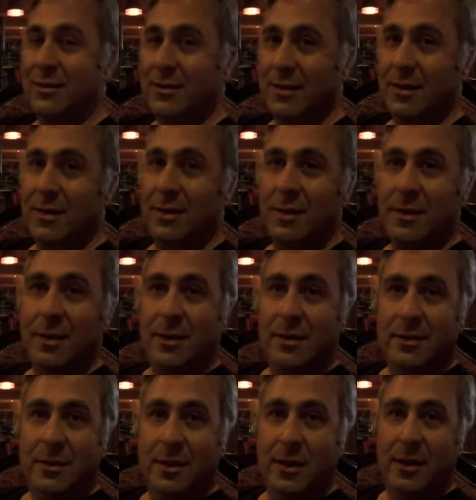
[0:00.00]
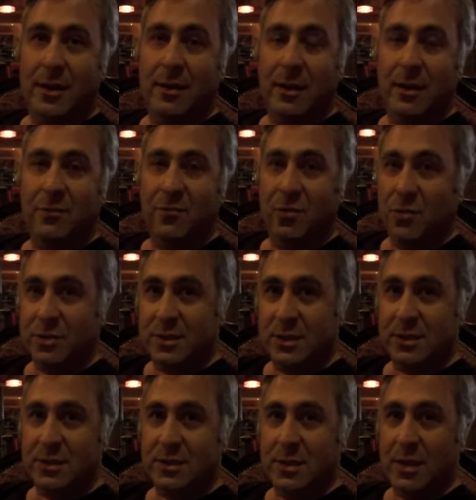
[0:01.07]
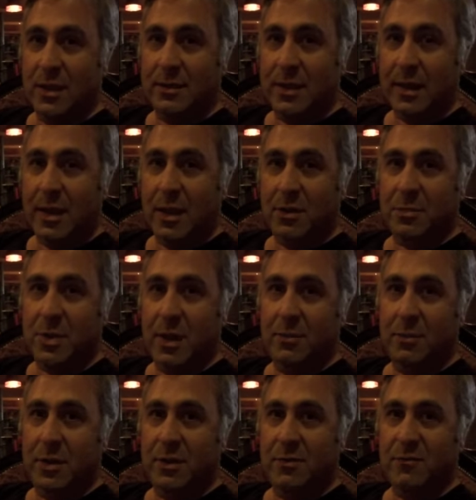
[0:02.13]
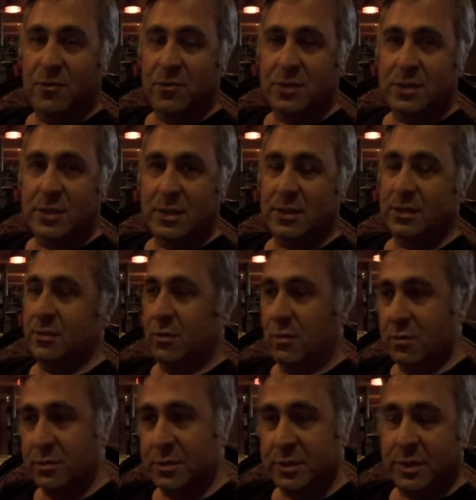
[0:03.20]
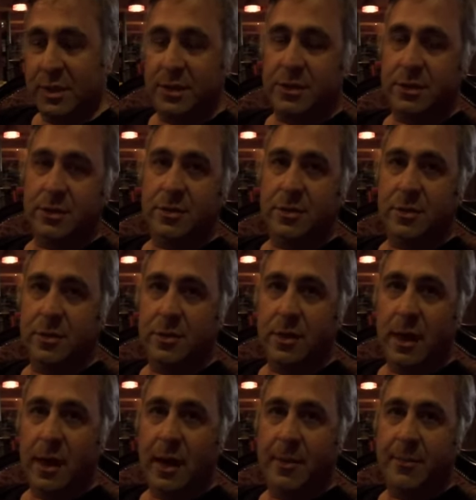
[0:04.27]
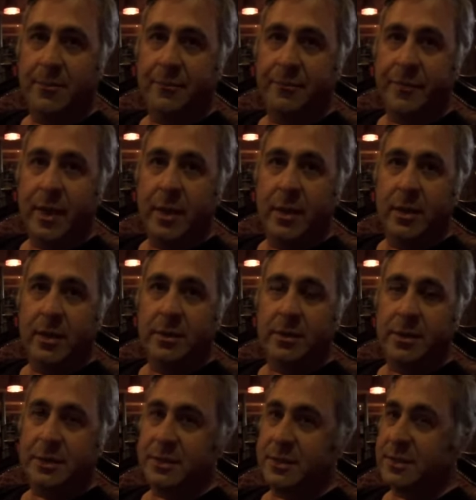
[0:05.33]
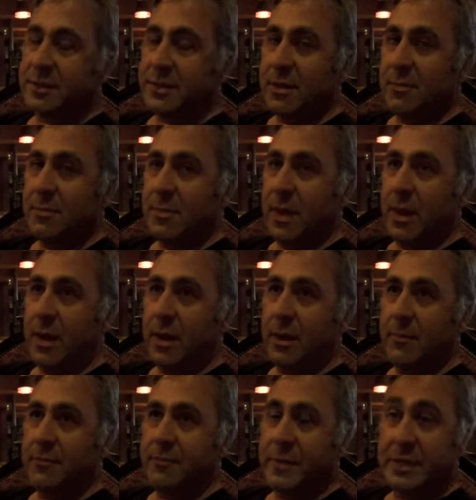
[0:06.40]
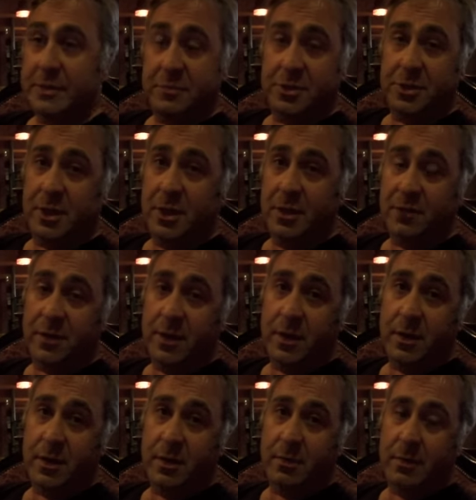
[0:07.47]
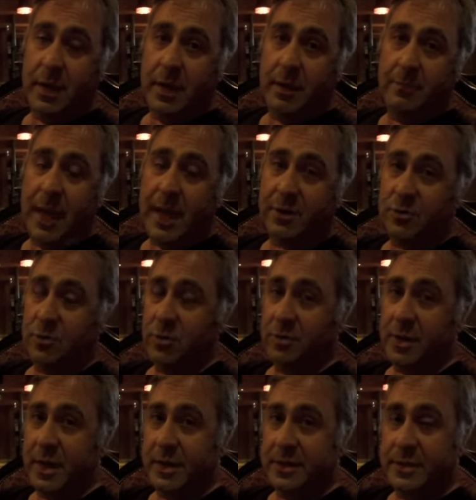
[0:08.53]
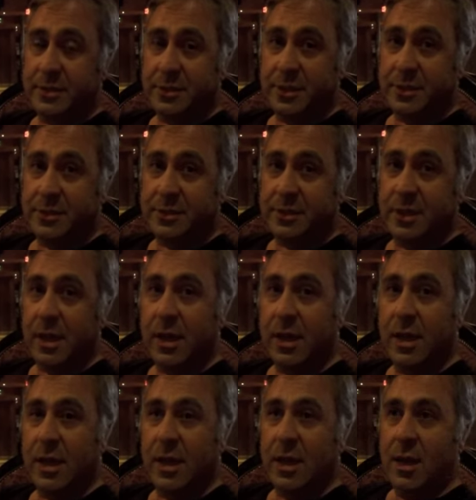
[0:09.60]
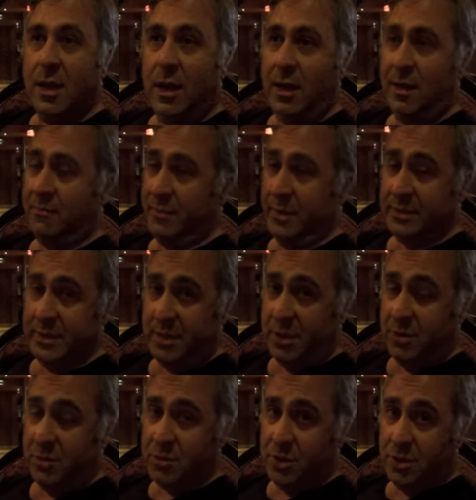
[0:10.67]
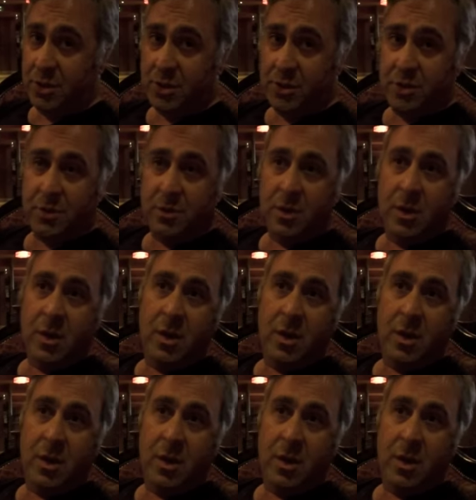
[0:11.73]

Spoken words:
enter the invoices, the account payable invoices or receipts to the system, especially if they're accrual-based GST. It's a huge issue.